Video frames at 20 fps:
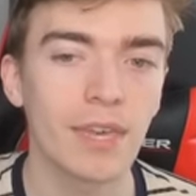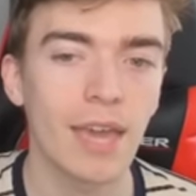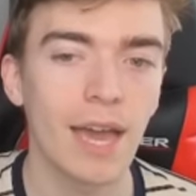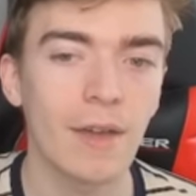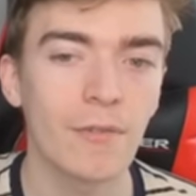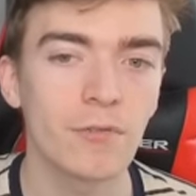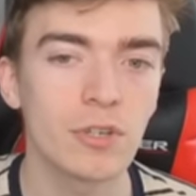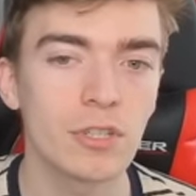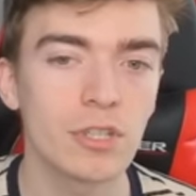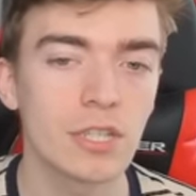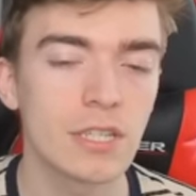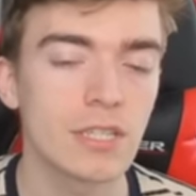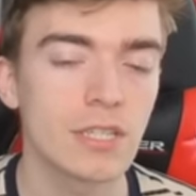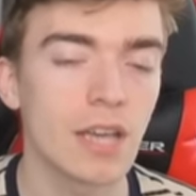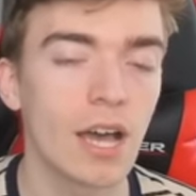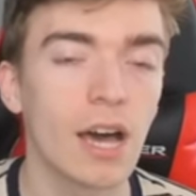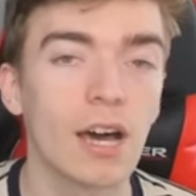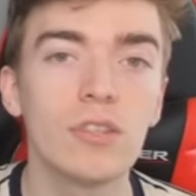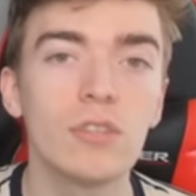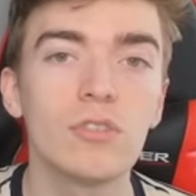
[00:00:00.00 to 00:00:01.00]
The average is
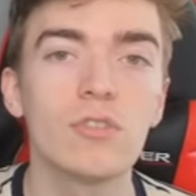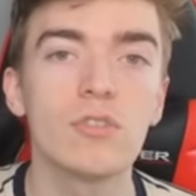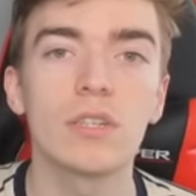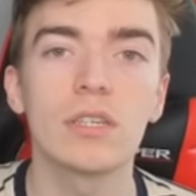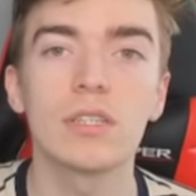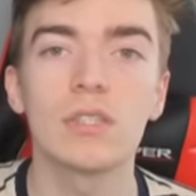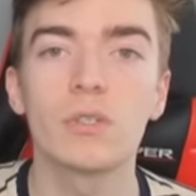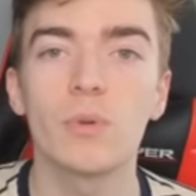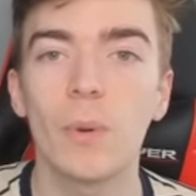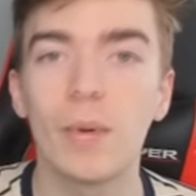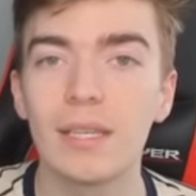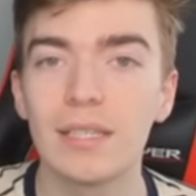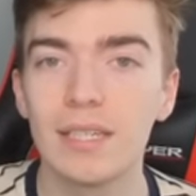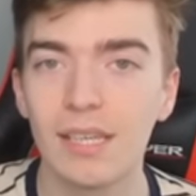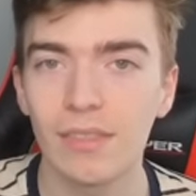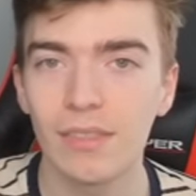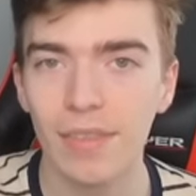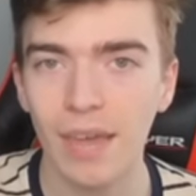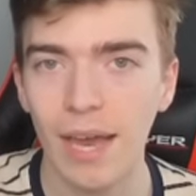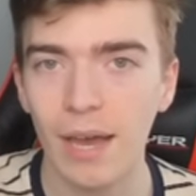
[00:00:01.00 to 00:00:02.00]

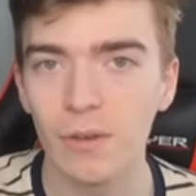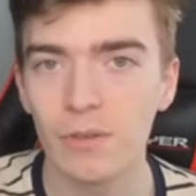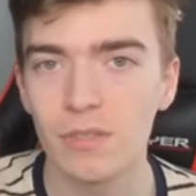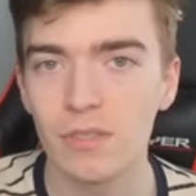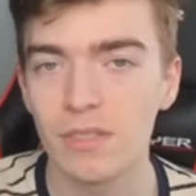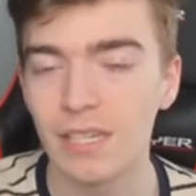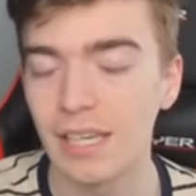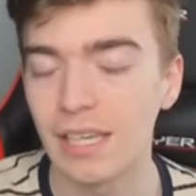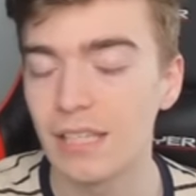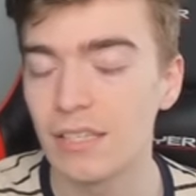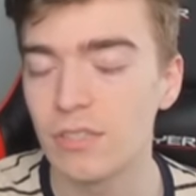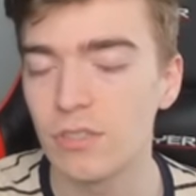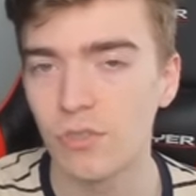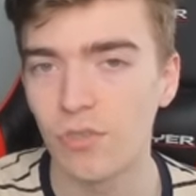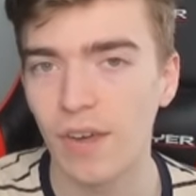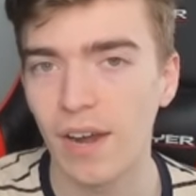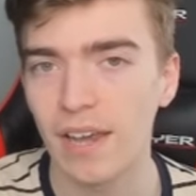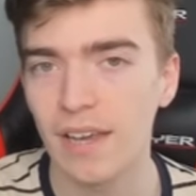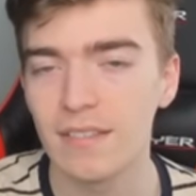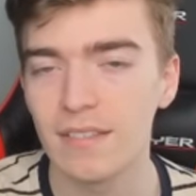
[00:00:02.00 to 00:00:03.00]
120,000
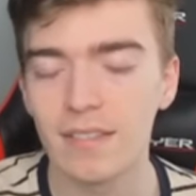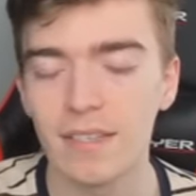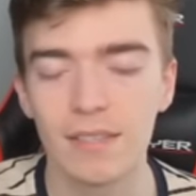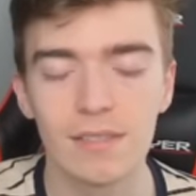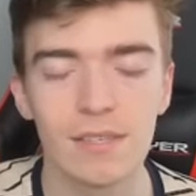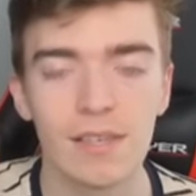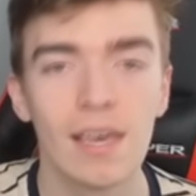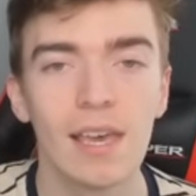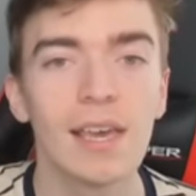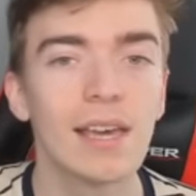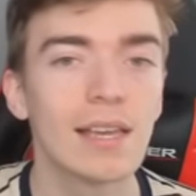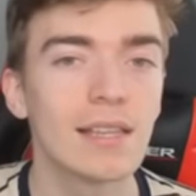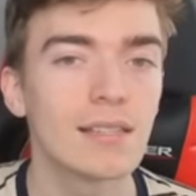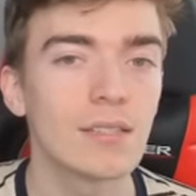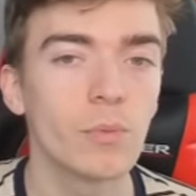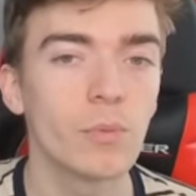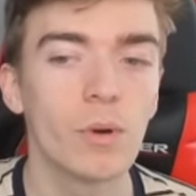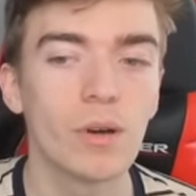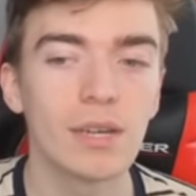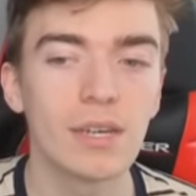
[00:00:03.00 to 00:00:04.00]
Easter eggs since it's
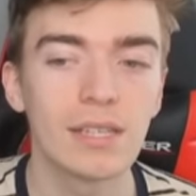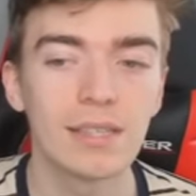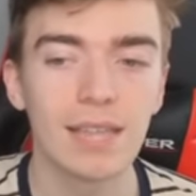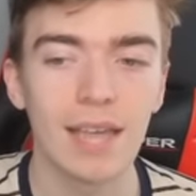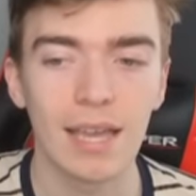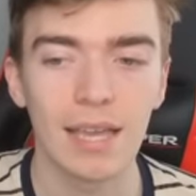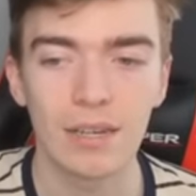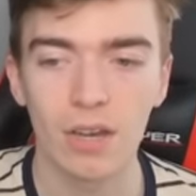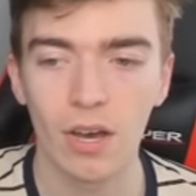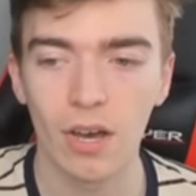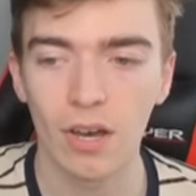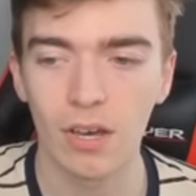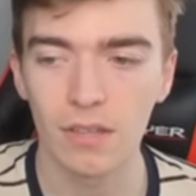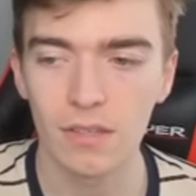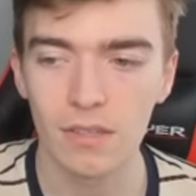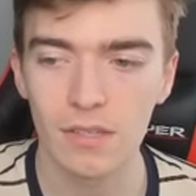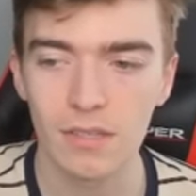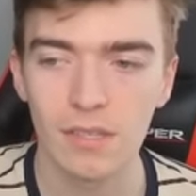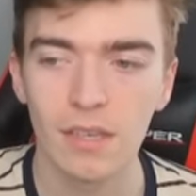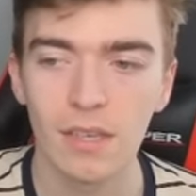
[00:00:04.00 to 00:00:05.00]
a 1 in 10
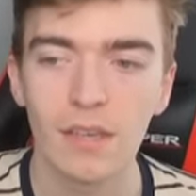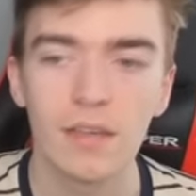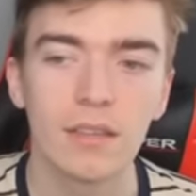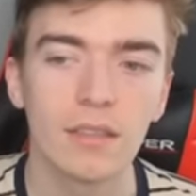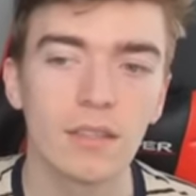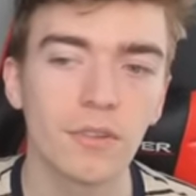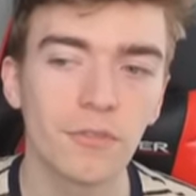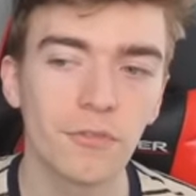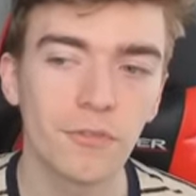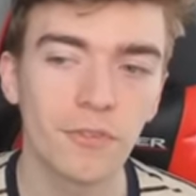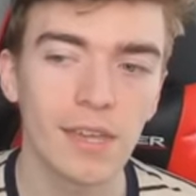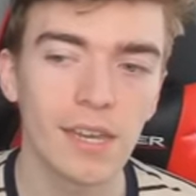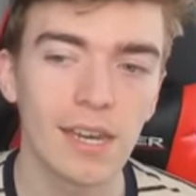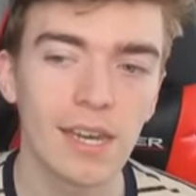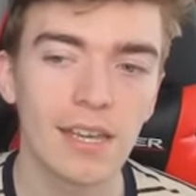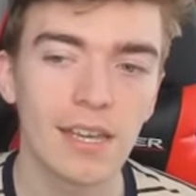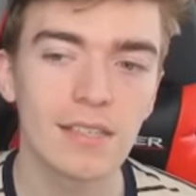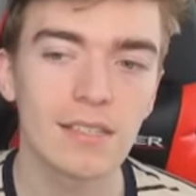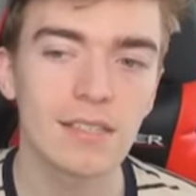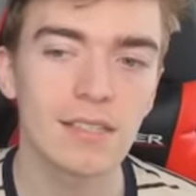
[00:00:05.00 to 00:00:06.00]
odds. The
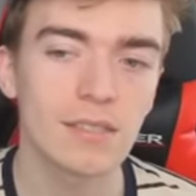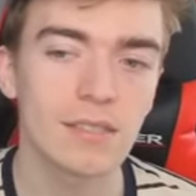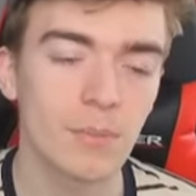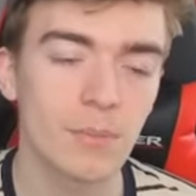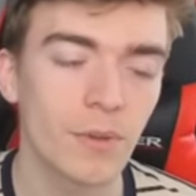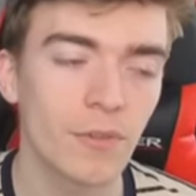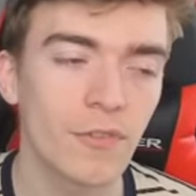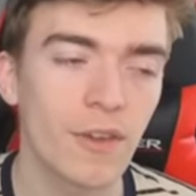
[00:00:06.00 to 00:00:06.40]
phoenix, to be